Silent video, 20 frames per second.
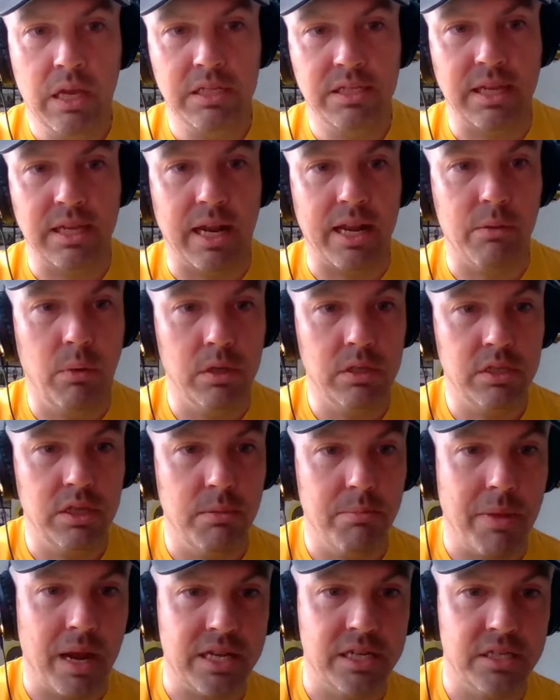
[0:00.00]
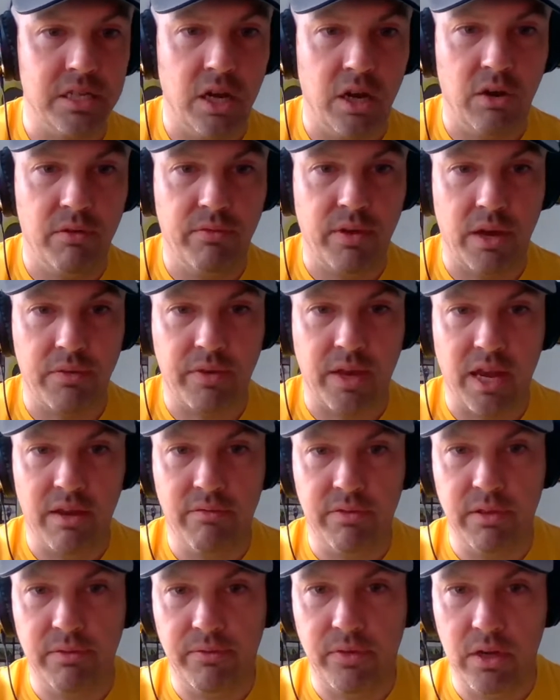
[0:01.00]
Sally Watson managed a whole 5K
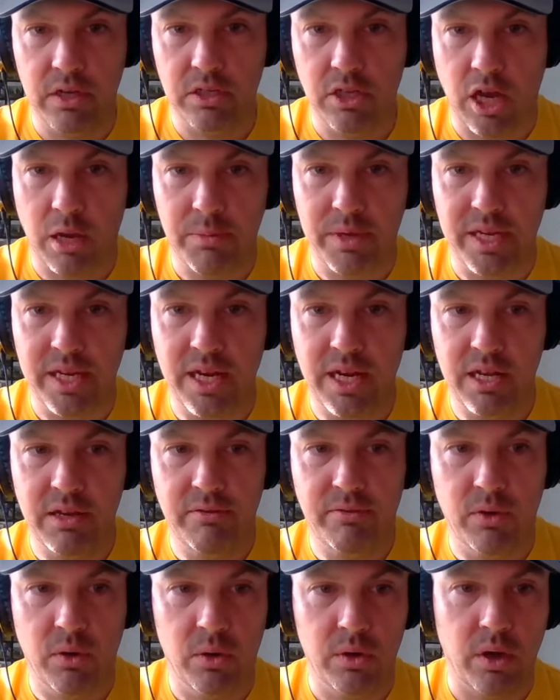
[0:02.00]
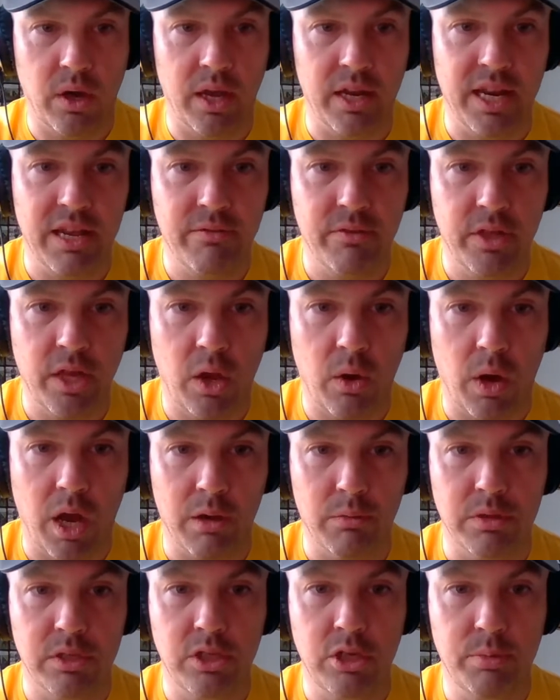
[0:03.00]
for the first time in nearly a fortnight, and even though
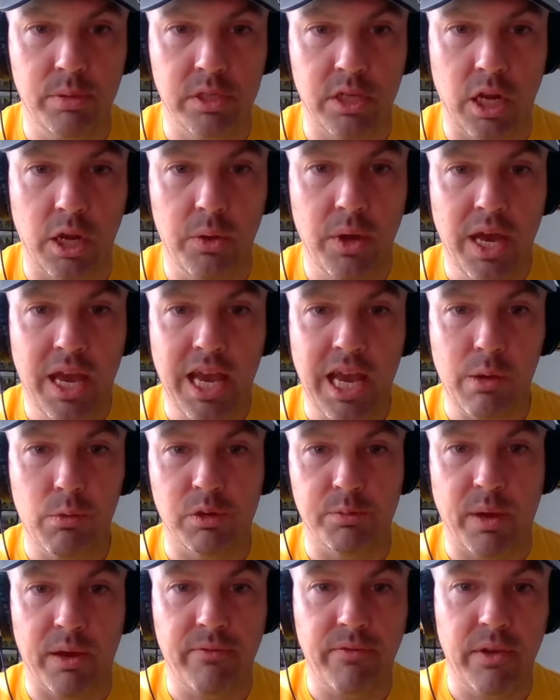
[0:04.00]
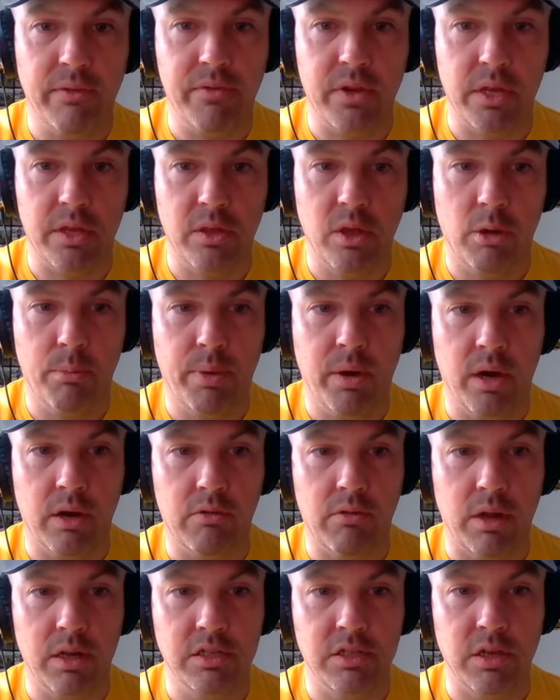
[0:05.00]
I was super slow, it was my 50th not
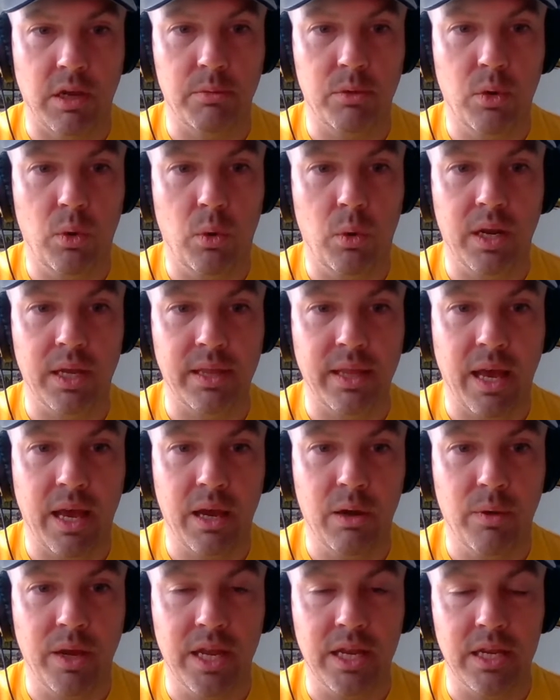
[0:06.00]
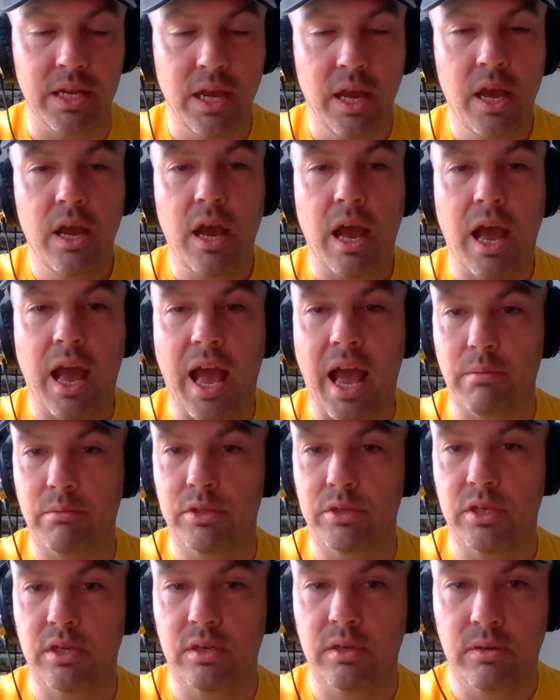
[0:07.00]
parkrun, so I'm calling that a win.
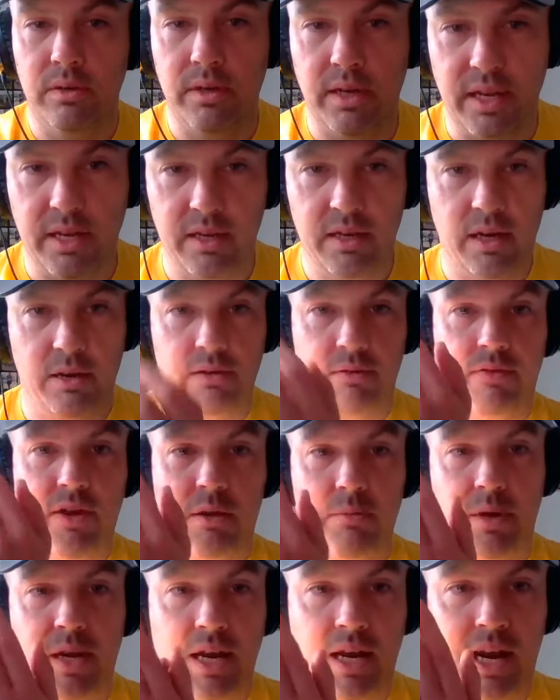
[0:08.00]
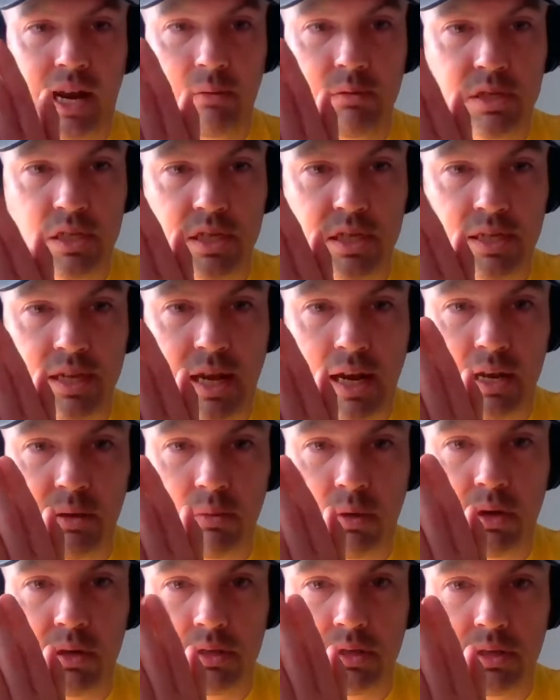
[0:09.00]
Absolutely. Feminine claps to Sally
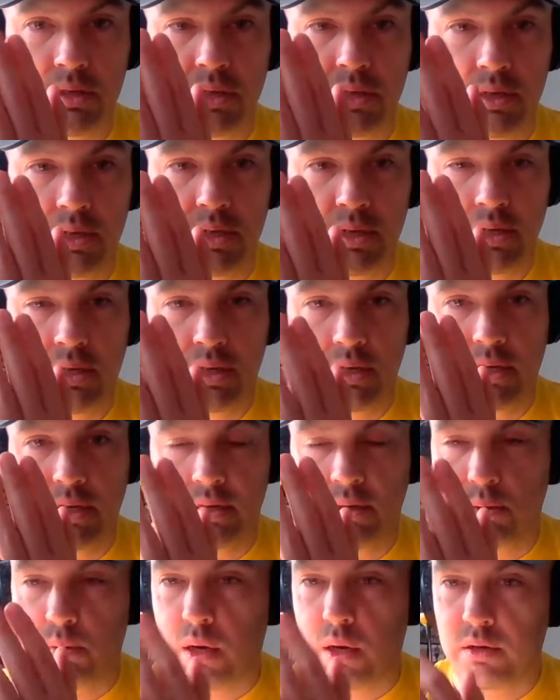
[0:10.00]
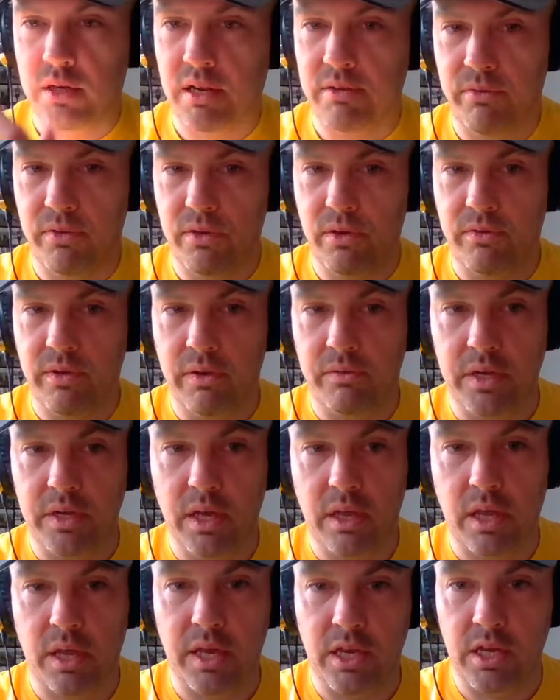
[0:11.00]
Watson. Well done for your
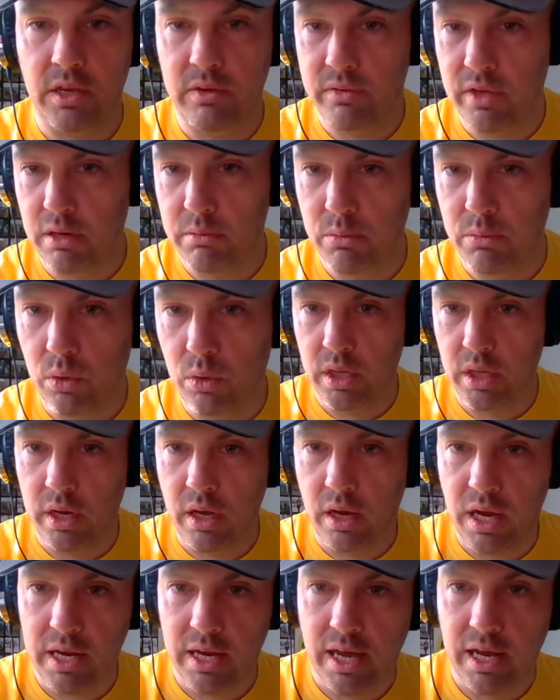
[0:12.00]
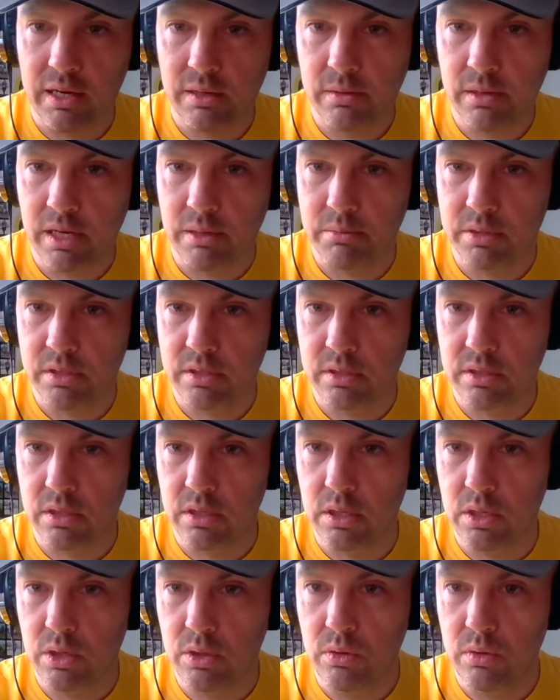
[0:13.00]
50th. I think you've done than I now.
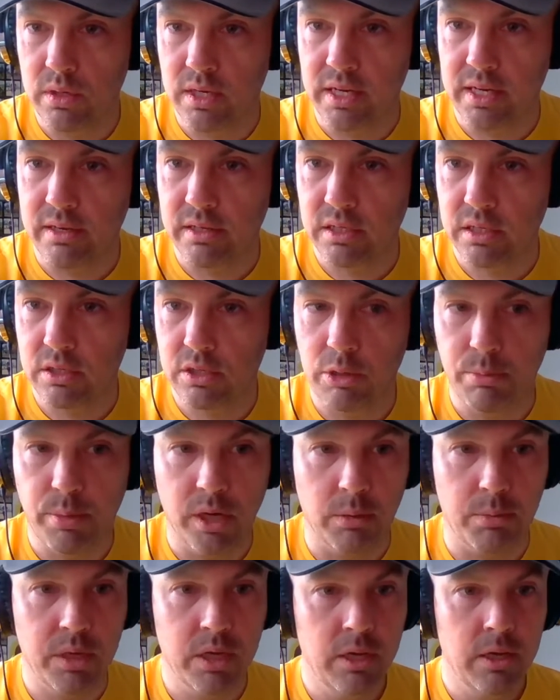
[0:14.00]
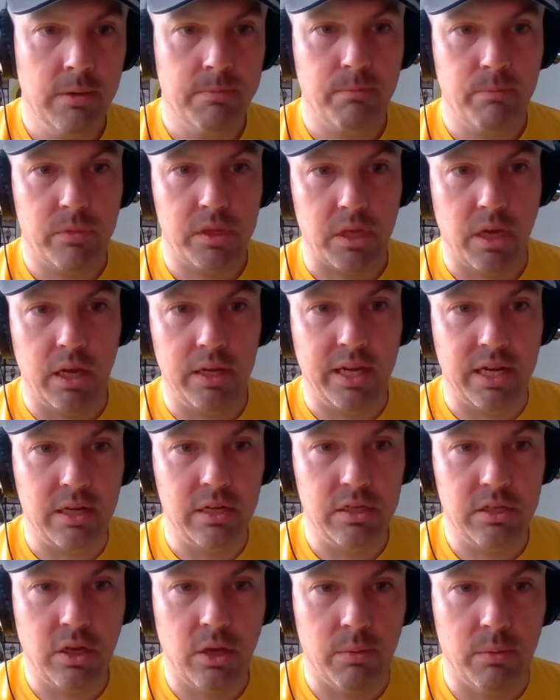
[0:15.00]
Absolutely. Superb.
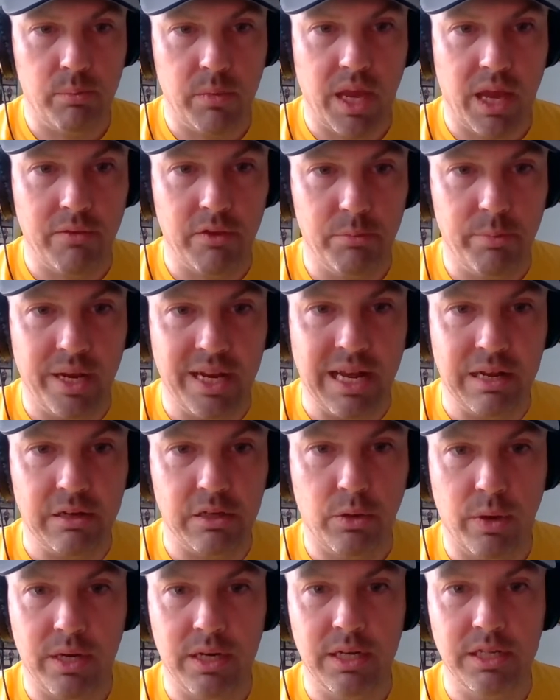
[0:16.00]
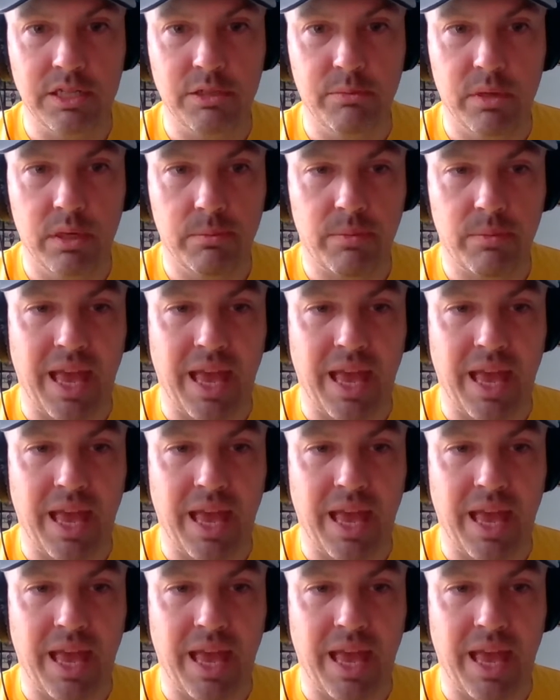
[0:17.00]
Nicola Stopp, having been out to Queen Elizabeth,